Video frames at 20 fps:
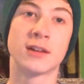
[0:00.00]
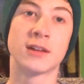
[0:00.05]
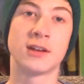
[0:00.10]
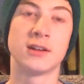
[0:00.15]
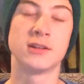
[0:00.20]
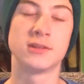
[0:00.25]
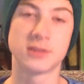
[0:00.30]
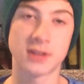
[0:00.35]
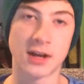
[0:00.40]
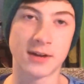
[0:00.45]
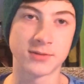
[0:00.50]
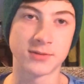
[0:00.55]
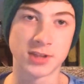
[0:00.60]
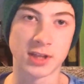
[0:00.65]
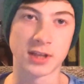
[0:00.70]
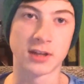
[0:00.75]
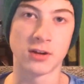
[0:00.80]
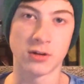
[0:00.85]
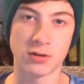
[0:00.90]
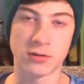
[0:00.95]
because I
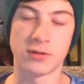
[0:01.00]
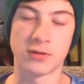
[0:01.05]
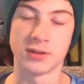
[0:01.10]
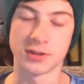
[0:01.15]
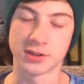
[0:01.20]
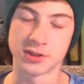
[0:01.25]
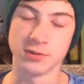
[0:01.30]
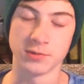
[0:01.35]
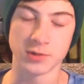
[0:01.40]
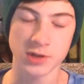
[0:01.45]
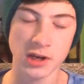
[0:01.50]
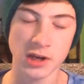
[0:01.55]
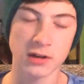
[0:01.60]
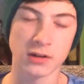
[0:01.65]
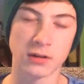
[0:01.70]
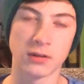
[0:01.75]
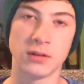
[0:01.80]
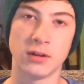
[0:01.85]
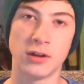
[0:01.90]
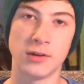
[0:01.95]
was thinking, oh, on this new
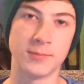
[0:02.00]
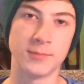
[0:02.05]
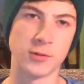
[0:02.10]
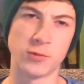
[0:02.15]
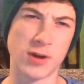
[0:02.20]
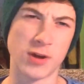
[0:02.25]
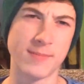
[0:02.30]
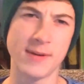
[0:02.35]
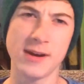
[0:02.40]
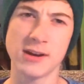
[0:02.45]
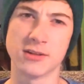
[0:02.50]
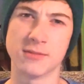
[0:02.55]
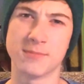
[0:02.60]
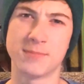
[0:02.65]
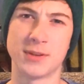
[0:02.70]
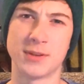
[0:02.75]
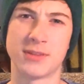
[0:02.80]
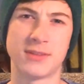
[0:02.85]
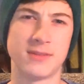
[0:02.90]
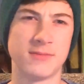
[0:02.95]
channel, I'll be way
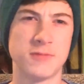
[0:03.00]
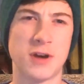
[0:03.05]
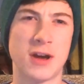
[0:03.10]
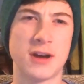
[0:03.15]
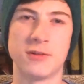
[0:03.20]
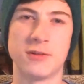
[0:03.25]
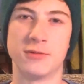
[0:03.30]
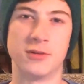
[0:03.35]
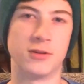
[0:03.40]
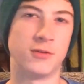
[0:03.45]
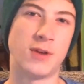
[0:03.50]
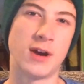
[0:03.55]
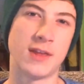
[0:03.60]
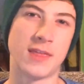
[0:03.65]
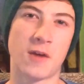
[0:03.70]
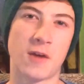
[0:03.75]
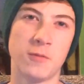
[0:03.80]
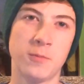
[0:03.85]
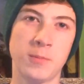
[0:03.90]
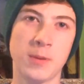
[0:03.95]
better. But I don't know
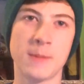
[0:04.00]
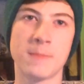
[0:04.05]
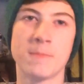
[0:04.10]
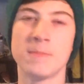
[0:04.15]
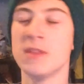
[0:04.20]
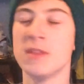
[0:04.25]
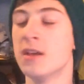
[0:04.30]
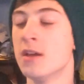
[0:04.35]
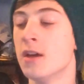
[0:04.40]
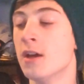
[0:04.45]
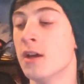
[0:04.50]
why that would be.